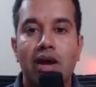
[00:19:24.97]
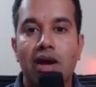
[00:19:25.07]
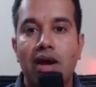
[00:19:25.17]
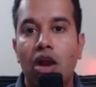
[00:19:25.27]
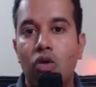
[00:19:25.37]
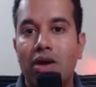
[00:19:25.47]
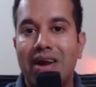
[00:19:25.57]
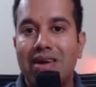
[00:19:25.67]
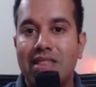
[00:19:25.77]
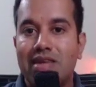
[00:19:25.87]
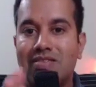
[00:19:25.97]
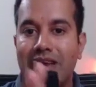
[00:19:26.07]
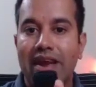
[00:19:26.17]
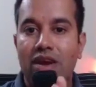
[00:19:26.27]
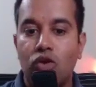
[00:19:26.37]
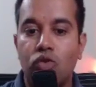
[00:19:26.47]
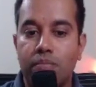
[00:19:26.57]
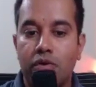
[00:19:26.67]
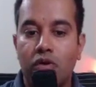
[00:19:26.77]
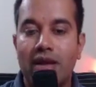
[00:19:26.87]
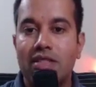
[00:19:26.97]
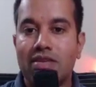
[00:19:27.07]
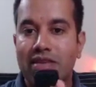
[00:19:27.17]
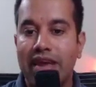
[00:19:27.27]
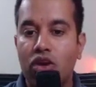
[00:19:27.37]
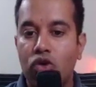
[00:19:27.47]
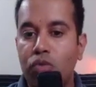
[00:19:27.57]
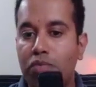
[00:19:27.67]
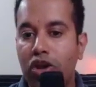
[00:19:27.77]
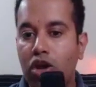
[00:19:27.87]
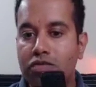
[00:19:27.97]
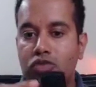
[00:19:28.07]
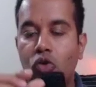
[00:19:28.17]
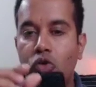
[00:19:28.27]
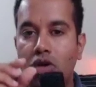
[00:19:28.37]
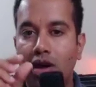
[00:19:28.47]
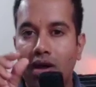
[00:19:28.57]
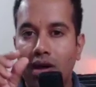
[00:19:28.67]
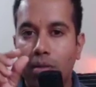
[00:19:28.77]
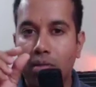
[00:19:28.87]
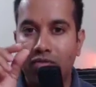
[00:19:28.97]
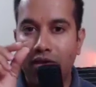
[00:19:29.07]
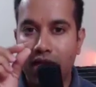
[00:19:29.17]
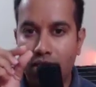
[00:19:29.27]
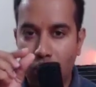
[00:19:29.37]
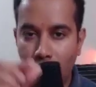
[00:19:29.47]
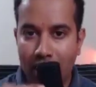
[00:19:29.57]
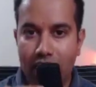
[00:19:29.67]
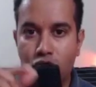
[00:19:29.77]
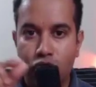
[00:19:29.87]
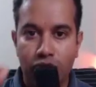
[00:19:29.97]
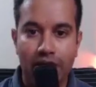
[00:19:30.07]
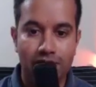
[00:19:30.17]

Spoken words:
look at the second group. Okay, the second group where you have scored between 1 to 5.